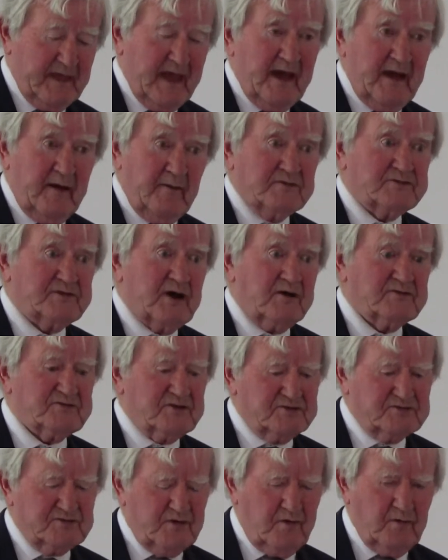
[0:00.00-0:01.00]
It was also
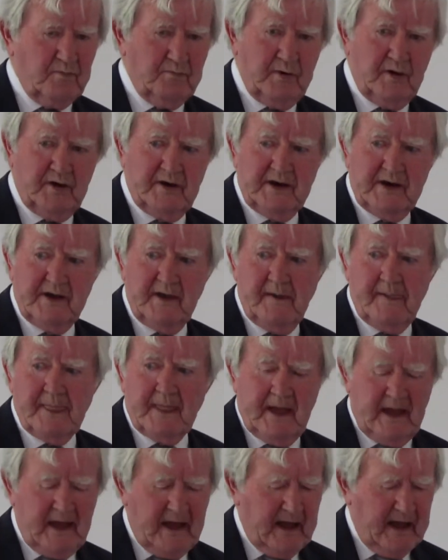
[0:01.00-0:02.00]
sung by
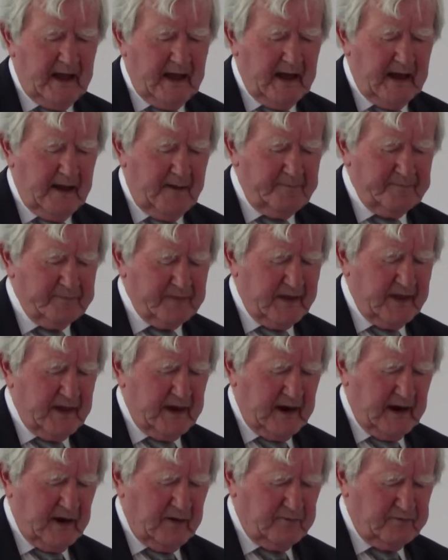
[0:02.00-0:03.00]
uh,
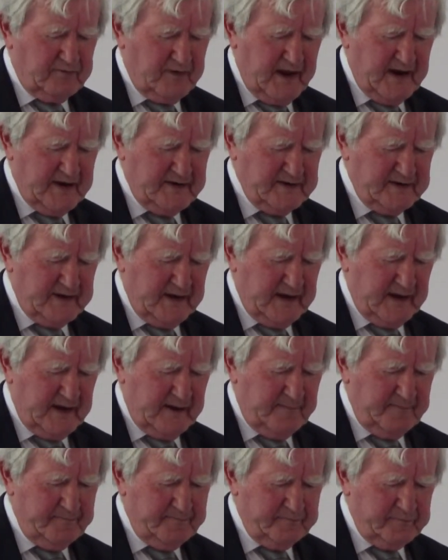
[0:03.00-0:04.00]
our friend
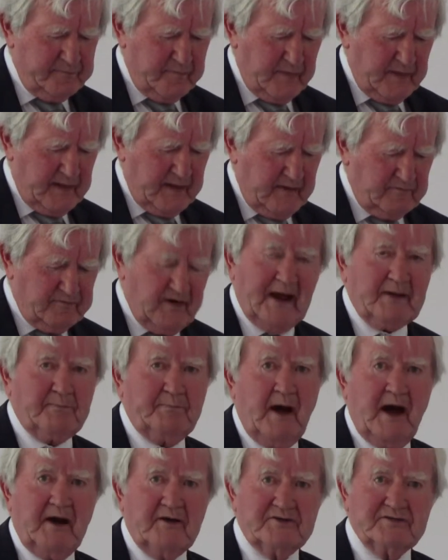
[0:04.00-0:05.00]
uh, Frank
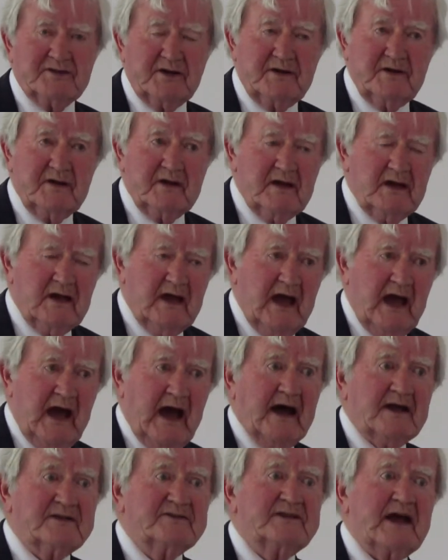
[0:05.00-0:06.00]
Patterson
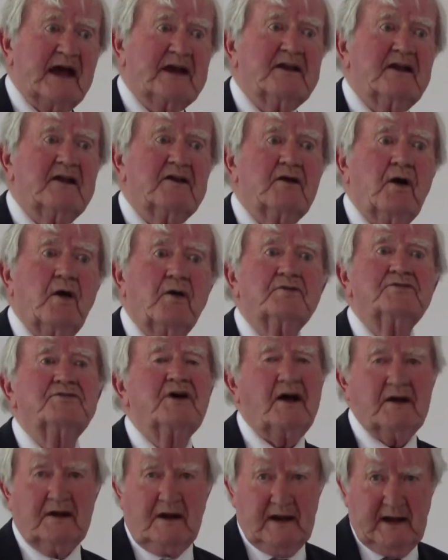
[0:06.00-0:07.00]
and Daniel
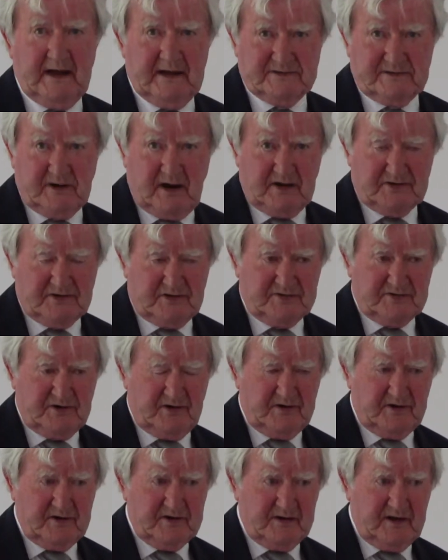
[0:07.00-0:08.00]
O'Donnell has also
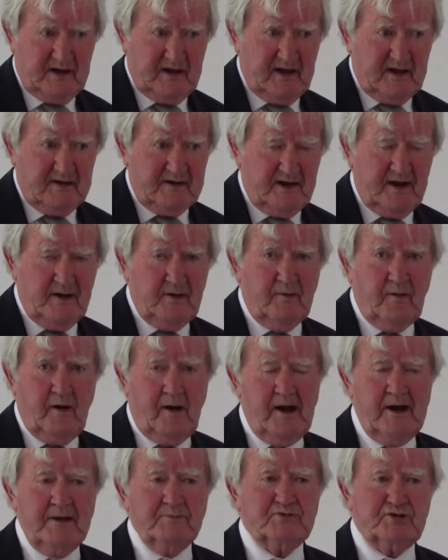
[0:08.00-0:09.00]
sung it. Now
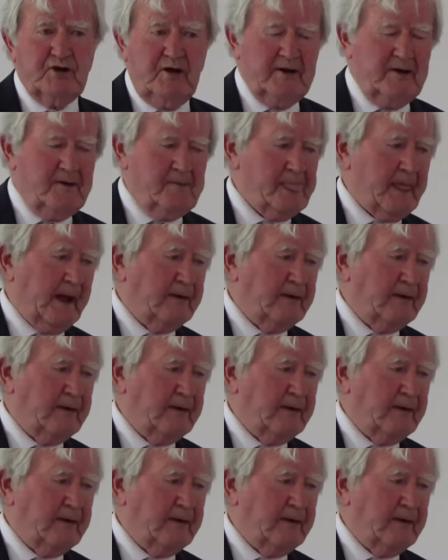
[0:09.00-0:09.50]
I'm joining